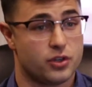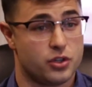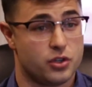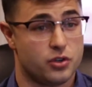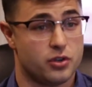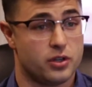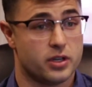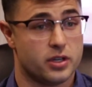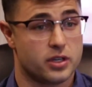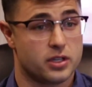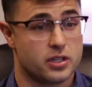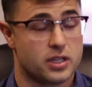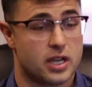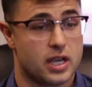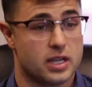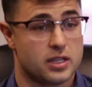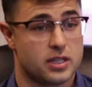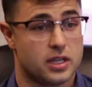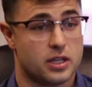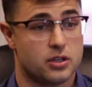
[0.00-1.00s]
2 years
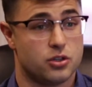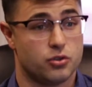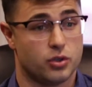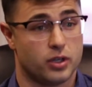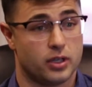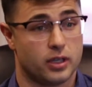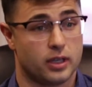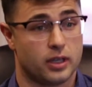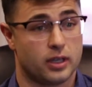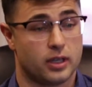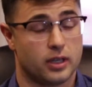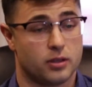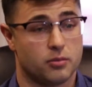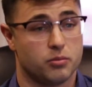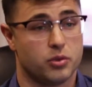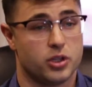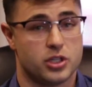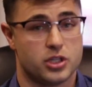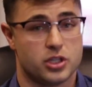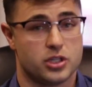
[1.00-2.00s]
as a drilling and
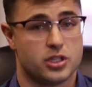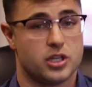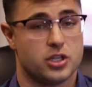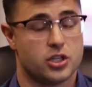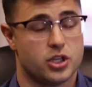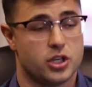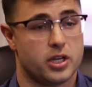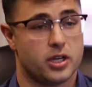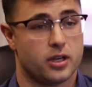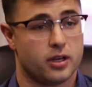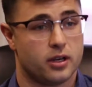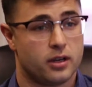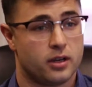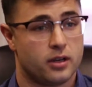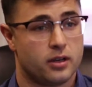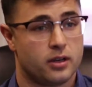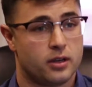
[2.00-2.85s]
completions engineer.